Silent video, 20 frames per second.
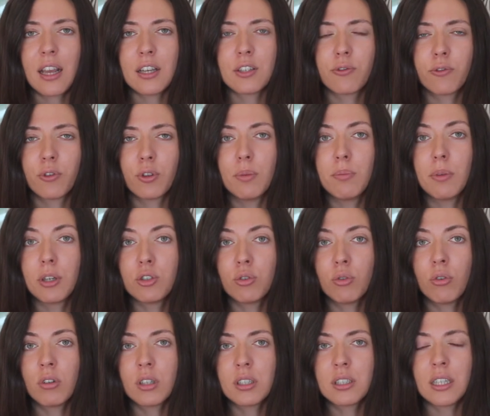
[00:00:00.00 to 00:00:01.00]
case for the
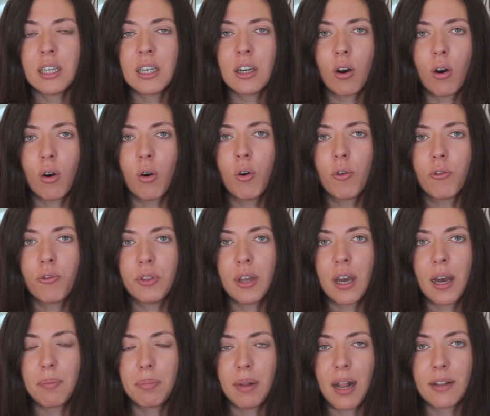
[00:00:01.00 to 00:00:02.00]
majority of
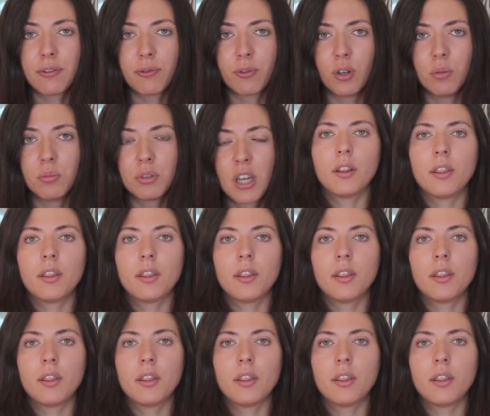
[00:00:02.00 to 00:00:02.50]
the platforms.